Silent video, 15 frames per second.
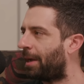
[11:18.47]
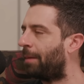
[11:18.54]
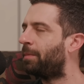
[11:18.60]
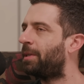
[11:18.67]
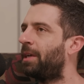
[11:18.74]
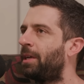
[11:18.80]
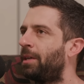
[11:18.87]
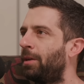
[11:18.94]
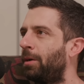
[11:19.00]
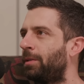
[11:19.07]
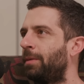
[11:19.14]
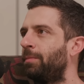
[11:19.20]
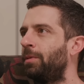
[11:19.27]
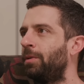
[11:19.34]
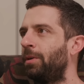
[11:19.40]
I'm, I'm, taking notes.
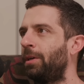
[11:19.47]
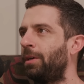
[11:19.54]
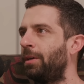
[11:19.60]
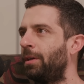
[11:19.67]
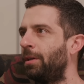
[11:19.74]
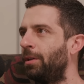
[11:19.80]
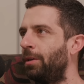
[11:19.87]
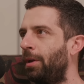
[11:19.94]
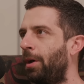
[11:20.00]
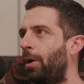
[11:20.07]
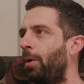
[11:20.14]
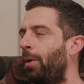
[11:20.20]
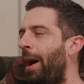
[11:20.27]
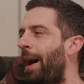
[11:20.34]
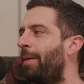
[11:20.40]
I'm doing
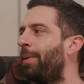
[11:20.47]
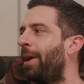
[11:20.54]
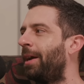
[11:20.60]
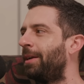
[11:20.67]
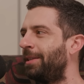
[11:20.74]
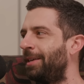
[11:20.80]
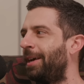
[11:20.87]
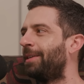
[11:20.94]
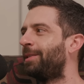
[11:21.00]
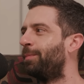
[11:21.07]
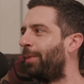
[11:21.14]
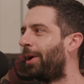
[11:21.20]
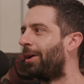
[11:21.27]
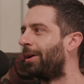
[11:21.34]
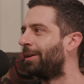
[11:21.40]
no iPad, yes
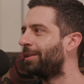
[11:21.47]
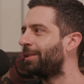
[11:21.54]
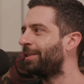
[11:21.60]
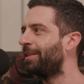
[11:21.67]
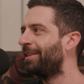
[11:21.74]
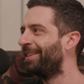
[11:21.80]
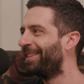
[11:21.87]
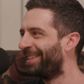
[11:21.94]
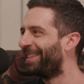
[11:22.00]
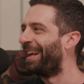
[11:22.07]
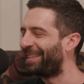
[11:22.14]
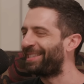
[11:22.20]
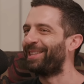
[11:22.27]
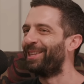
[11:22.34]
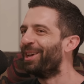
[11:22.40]
bars. Yeah,
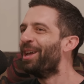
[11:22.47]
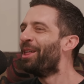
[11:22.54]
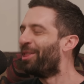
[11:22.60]
Yes the,